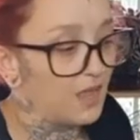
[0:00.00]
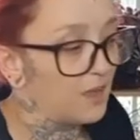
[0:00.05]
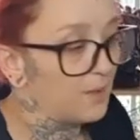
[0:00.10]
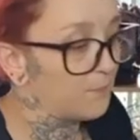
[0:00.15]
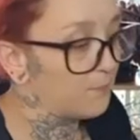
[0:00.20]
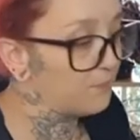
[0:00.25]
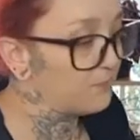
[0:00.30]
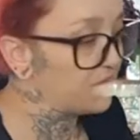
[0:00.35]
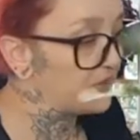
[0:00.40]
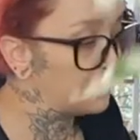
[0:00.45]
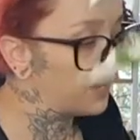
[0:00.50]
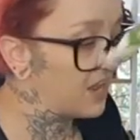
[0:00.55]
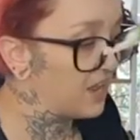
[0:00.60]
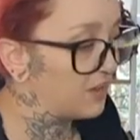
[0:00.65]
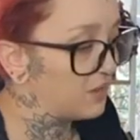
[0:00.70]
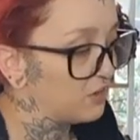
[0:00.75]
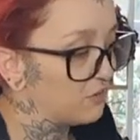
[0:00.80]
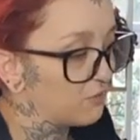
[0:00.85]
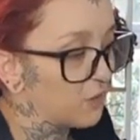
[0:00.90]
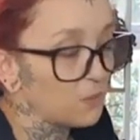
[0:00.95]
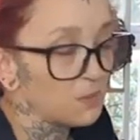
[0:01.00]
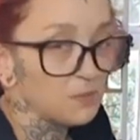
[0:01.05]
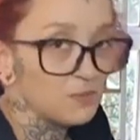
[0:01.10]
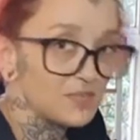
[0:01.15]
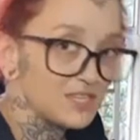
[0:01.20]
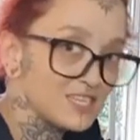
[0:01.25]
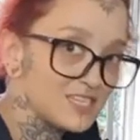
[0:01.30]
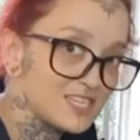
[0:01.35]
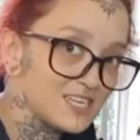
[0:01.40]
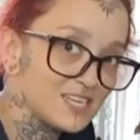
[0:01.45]
um, now you've
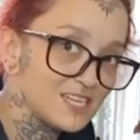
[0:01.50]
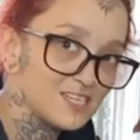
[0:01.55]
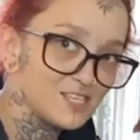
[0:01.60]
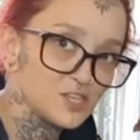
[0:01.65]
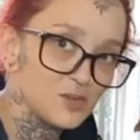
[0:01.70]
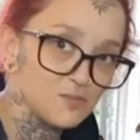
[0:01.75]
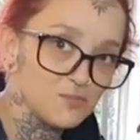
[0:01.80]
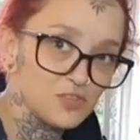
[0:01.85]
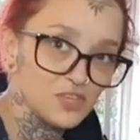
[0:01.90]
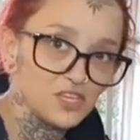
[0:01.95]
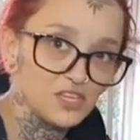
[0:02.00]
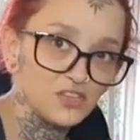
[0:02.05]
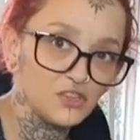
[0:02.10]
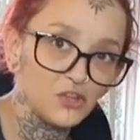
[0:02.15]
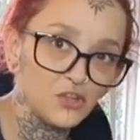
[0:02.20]
probably seen something